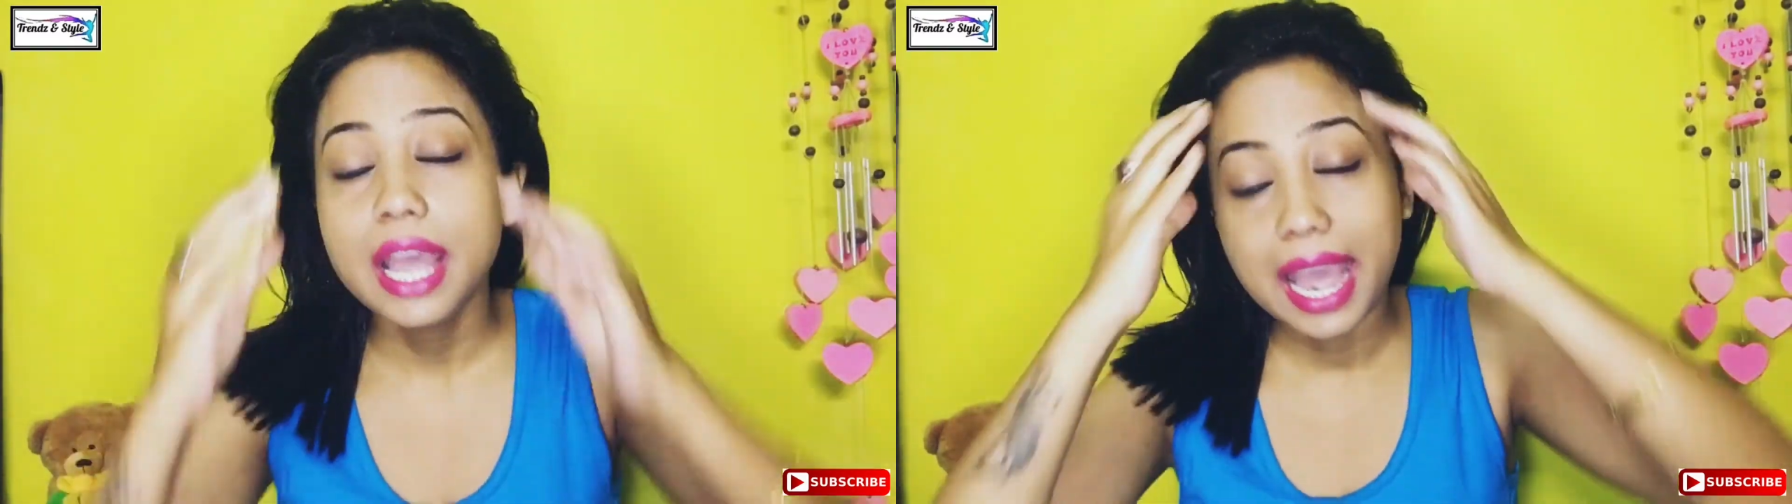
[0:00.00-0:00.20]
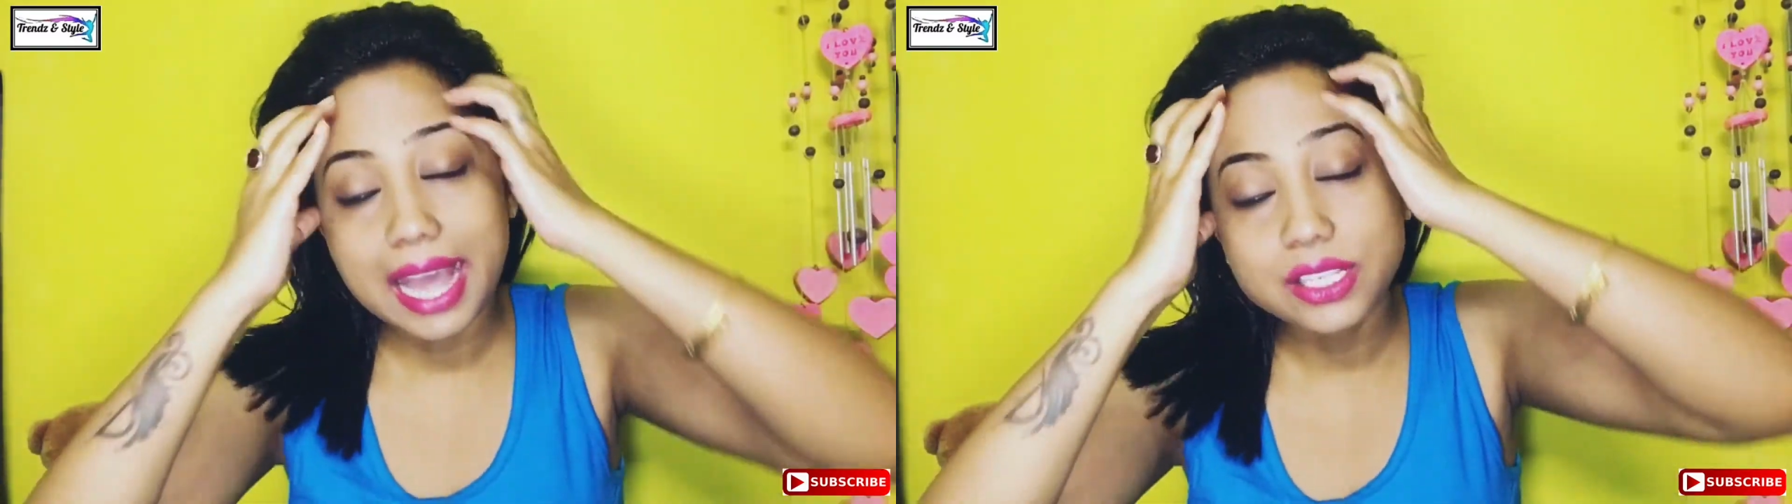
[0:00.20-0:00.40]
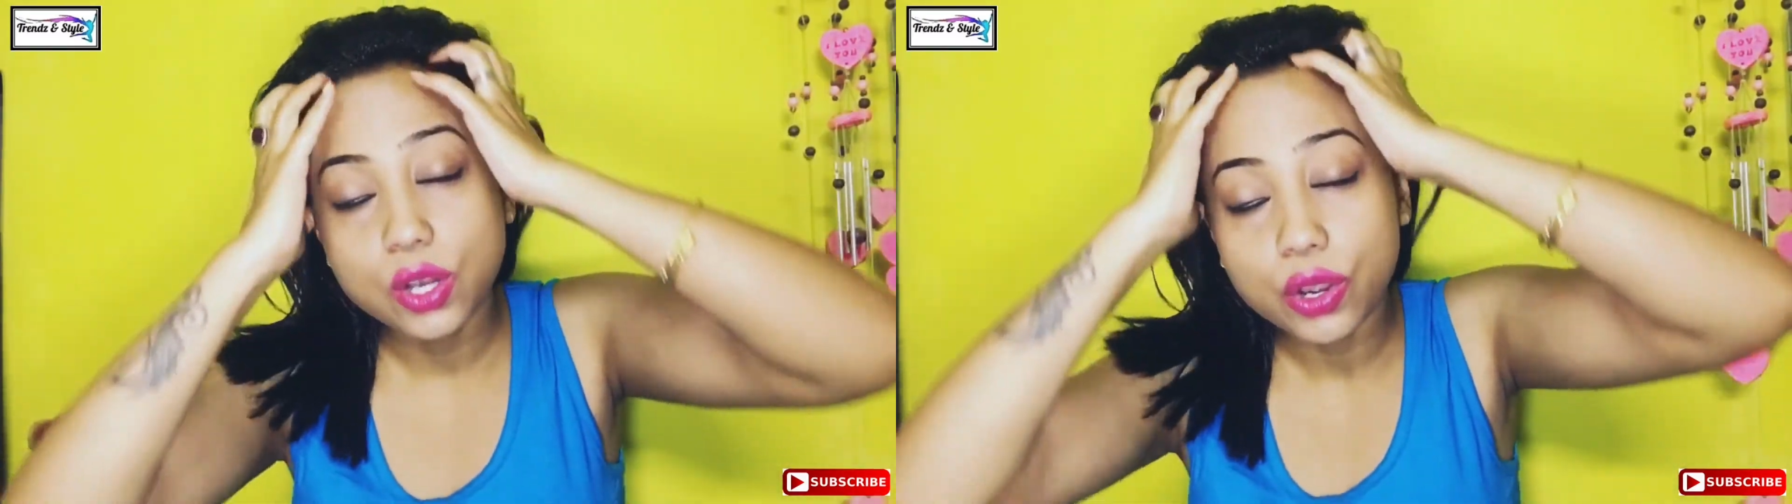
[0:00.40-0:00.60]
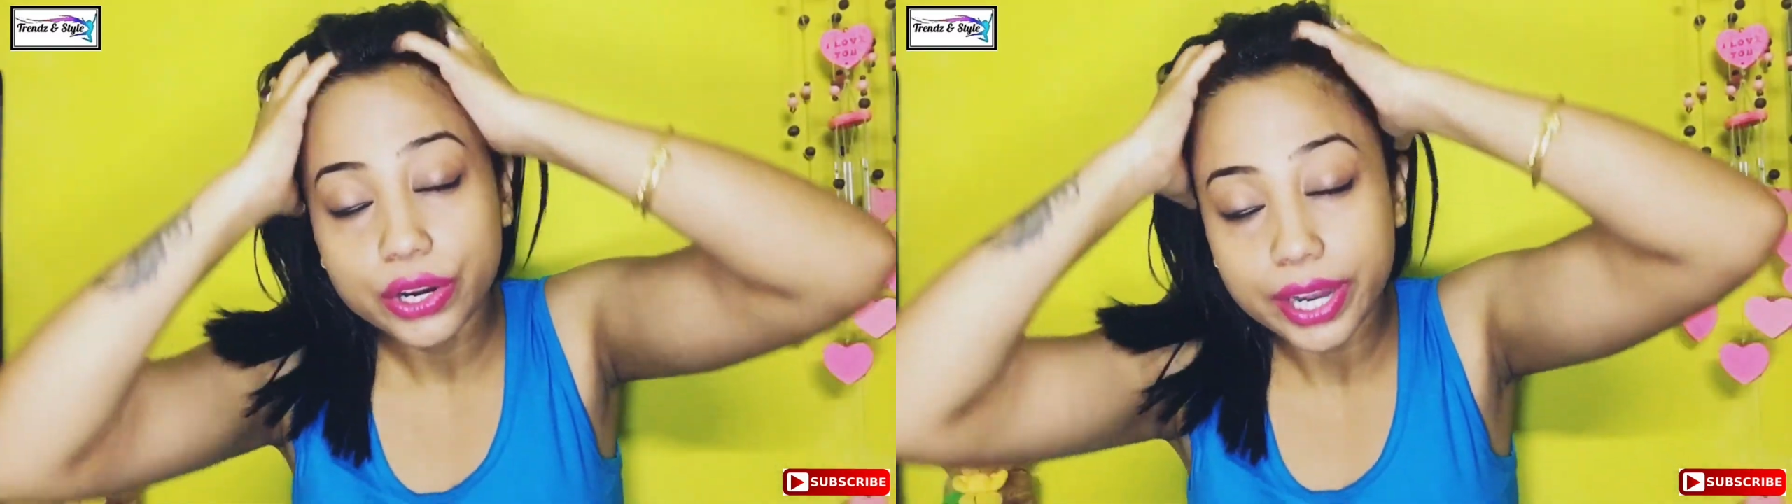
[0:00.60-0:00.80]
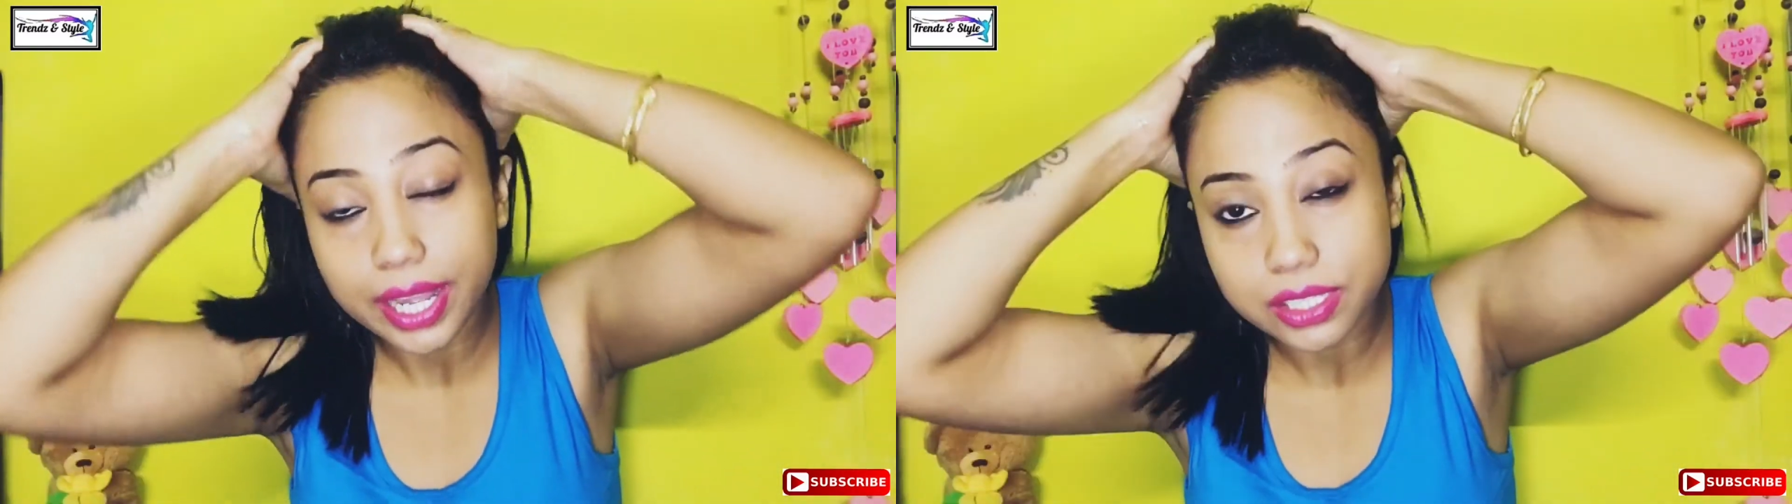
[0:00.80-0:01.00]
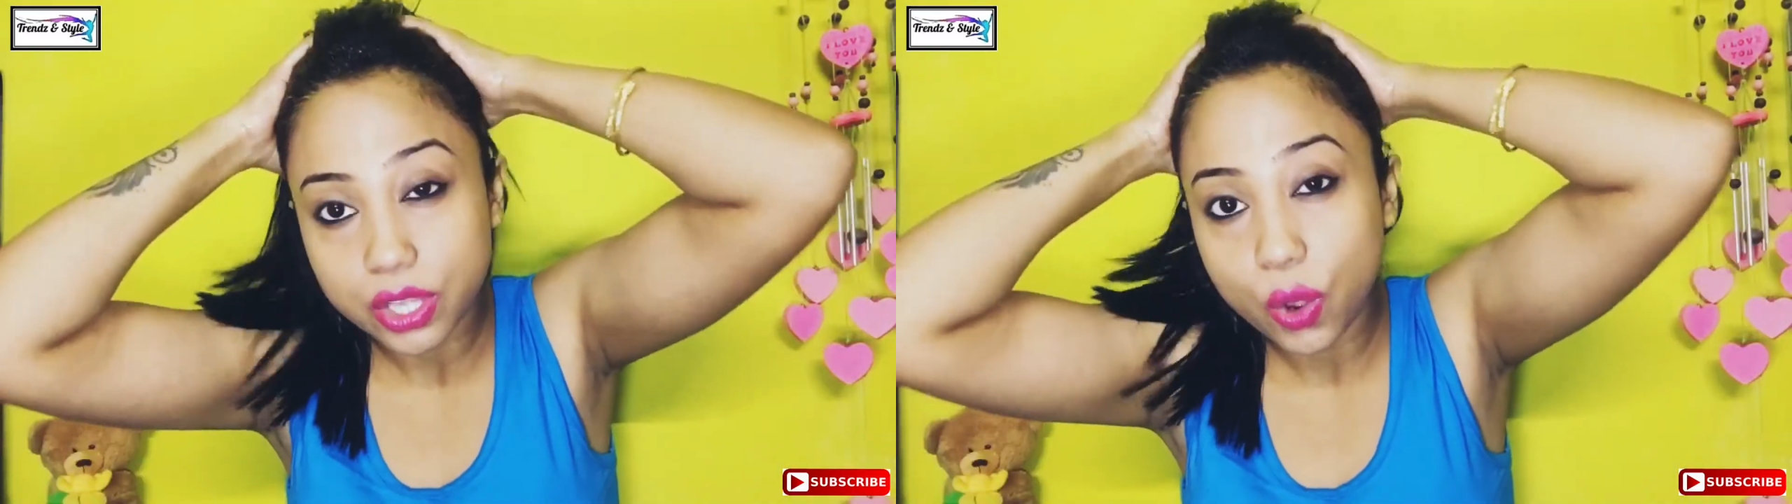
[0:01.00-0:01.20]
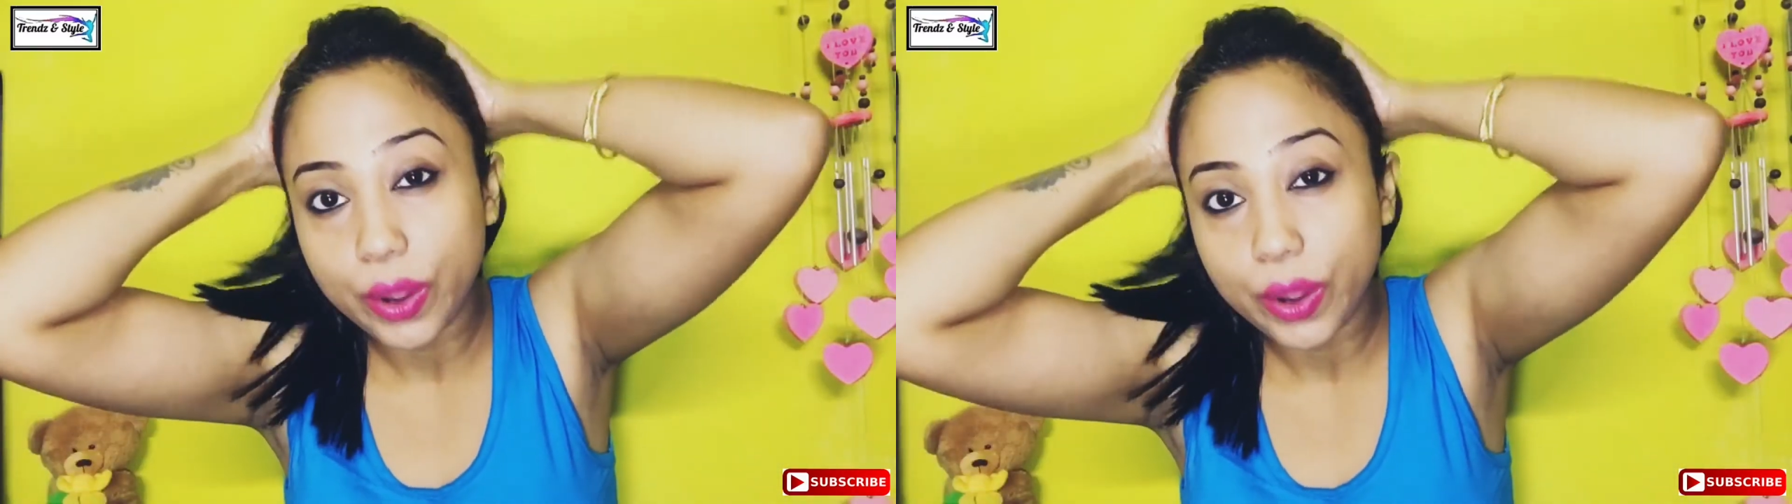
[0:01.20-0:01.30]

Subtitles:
As longer as the